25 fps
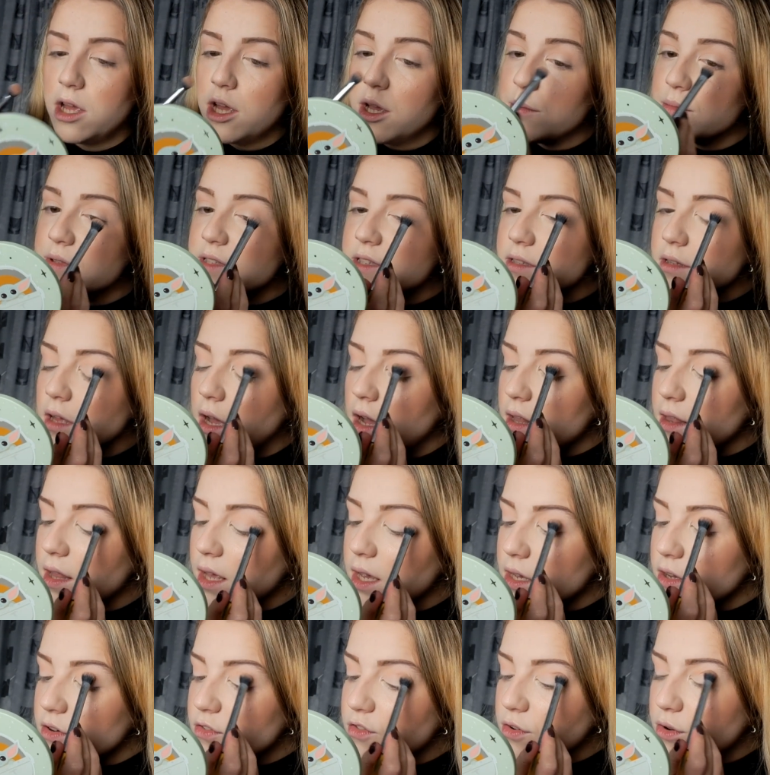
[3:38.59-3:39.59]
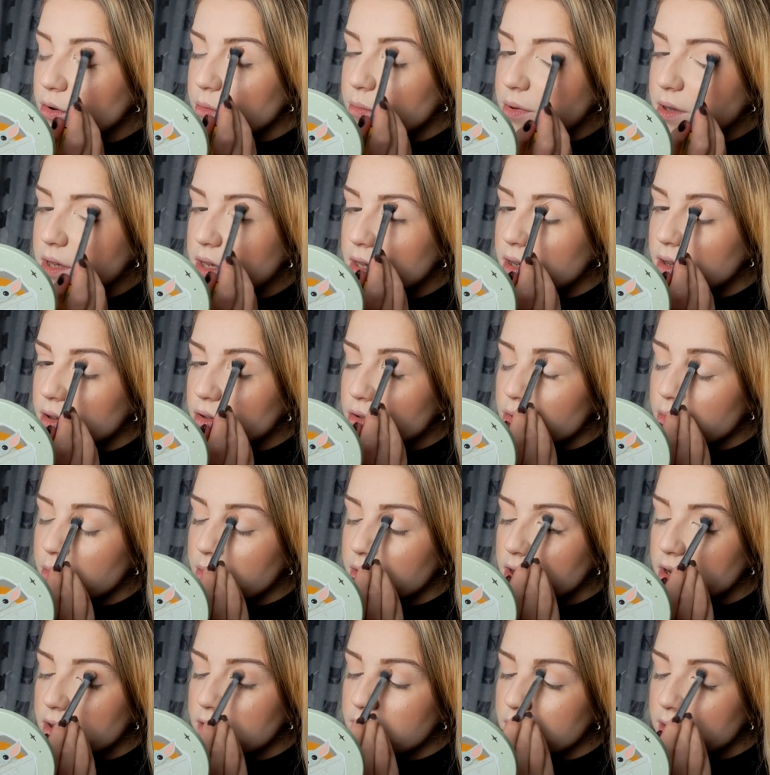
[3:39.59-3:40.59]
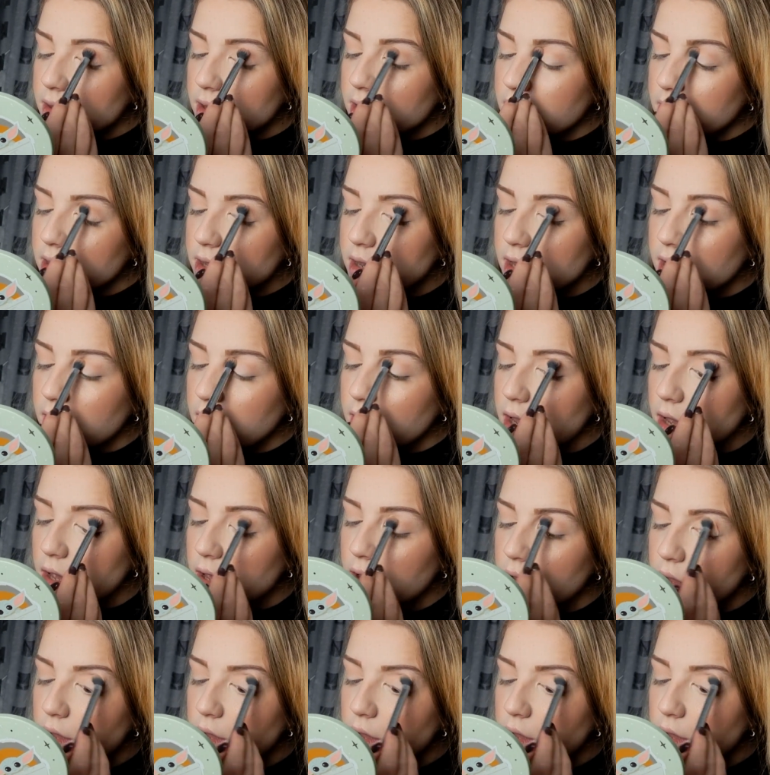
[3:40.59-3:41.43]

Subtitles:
It's not like a true peach, but it's like a